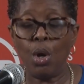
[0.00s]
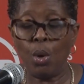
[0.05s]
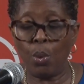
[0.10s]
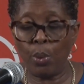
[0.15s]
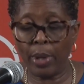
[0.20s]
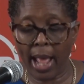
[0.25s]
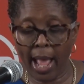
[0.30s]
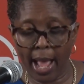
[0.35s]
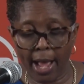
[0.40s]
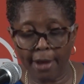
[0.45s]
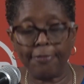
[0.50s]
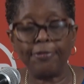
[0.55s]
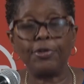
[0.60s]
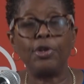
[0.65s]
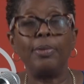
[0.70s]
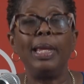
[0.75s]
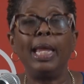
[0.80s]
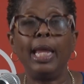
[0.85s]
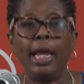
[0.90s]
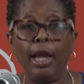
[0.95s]
would have
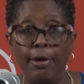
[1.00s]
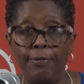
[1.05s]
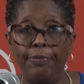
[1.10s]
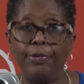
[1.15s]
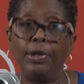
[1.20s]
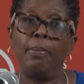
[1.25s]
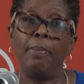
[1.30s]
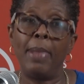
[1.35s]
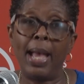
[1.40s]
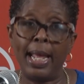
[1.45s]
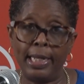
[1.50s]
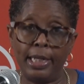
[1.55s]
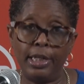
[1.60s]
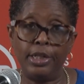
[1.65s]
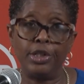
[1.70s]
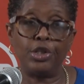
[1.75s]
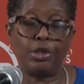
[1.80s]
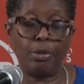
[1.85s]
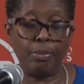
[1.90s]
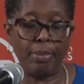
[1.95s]
to be carefully
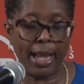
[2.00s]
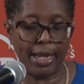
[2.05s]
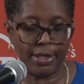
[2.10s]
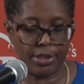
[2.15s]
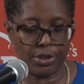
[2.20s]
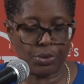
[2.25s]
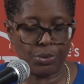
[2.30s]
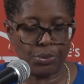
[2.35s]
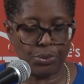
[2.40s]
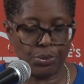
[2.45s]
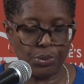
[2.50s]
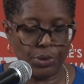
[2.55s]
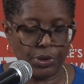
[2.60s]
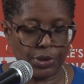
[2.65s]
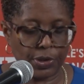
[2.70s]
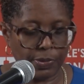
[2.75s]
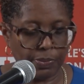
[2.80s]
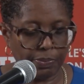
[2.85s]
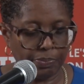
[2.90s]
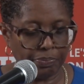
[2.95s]
managed by schools.